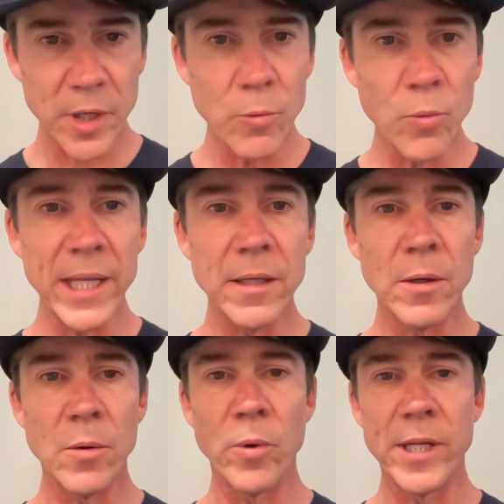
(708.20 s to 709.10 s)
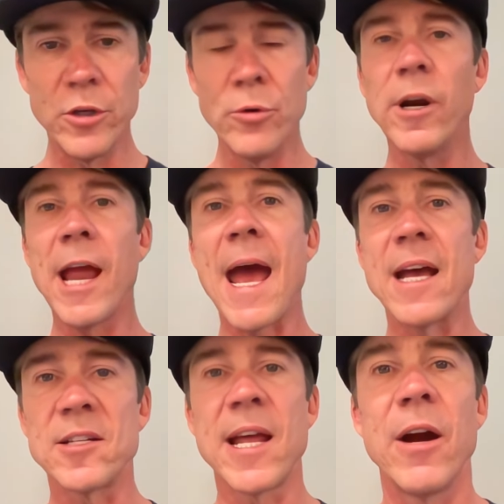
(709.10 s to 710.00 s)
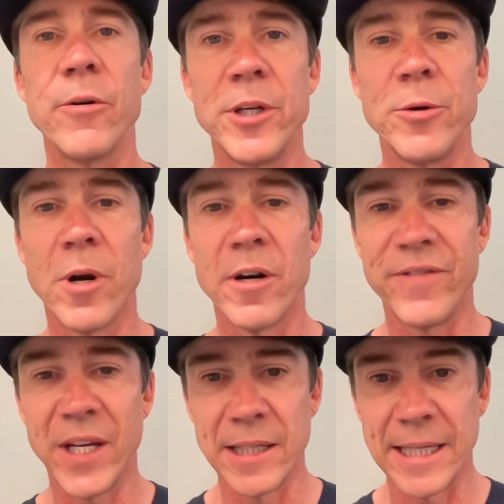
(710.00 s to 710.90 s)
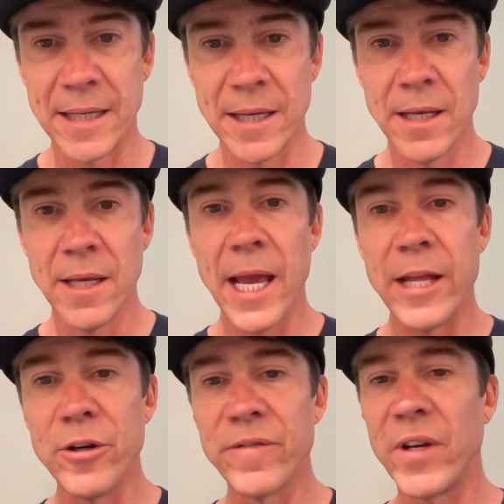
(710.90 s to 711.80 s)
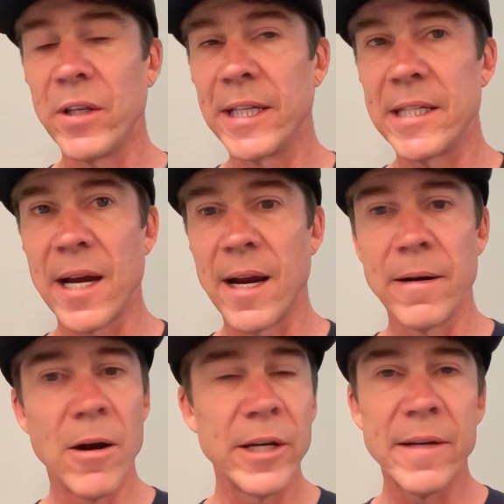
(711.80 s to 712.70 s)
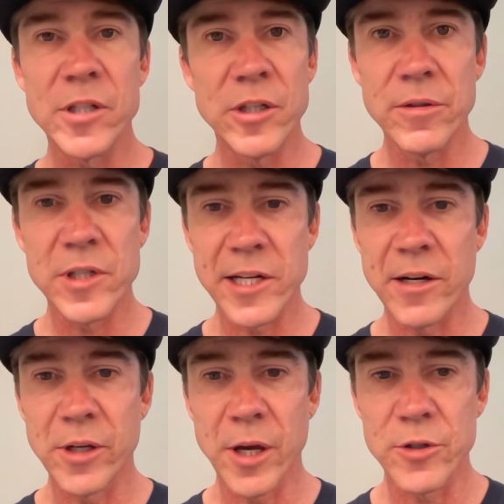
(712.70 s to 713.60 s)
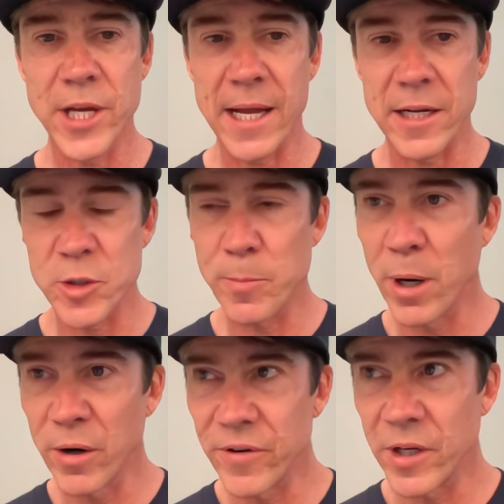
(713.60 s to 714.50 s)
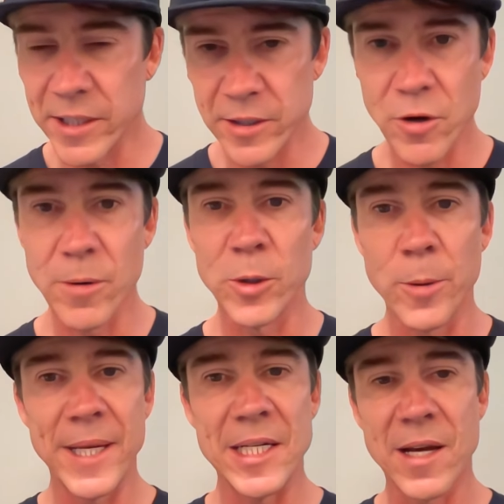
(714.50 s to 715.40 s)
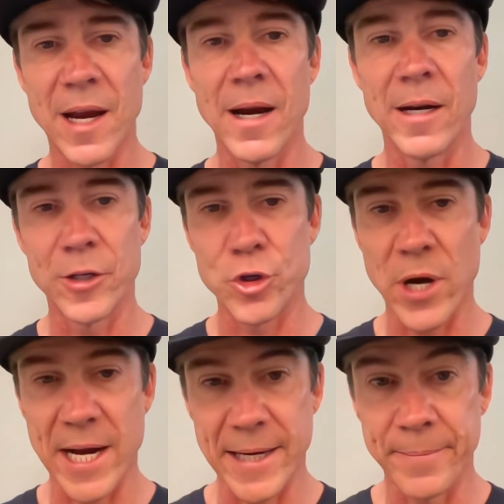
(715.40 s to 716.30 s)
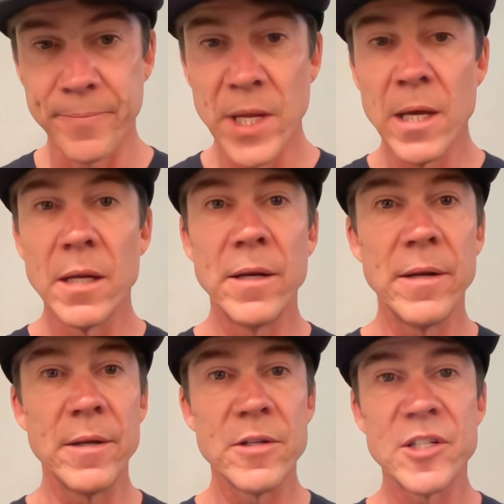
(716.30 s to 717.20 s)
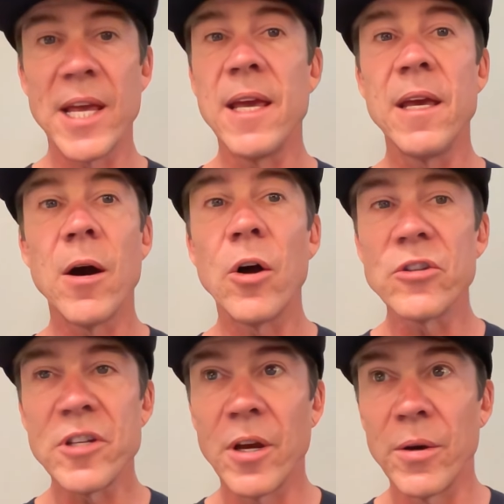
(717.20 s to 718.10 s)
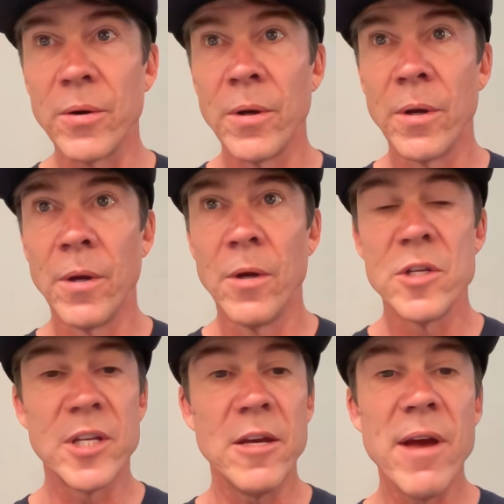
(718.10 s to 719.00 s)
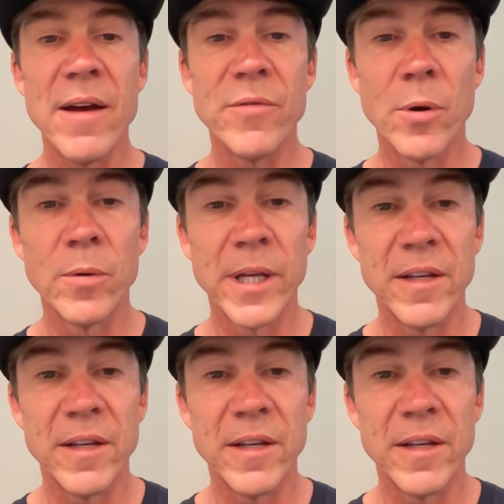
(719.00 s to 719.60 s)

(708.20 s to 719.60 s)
when you are asked how you are feeling and you're feeling tired, all you have to do is tell CoachCat it's perfectly normal to be tired in training. Say you have only